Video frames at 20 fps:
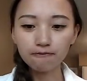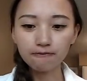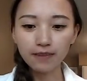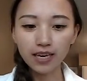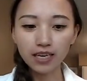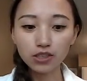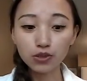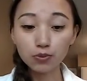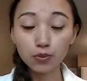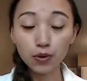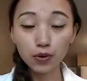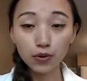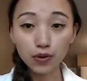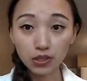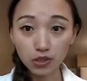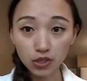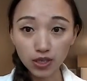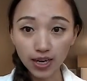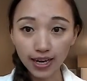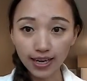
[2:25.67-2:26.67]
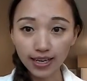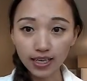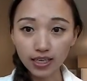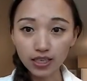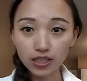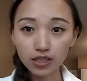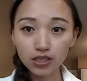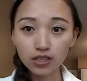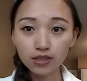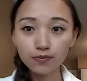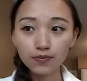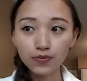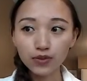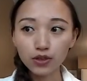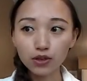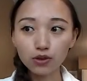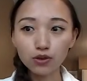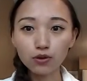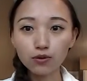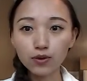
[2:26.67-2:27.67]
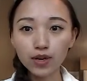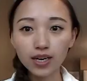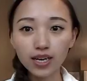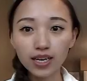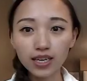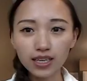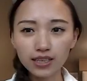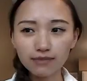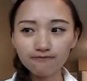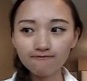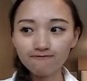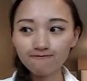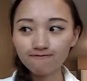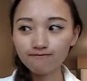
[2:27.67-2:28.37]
in spoken Chinese, you don't really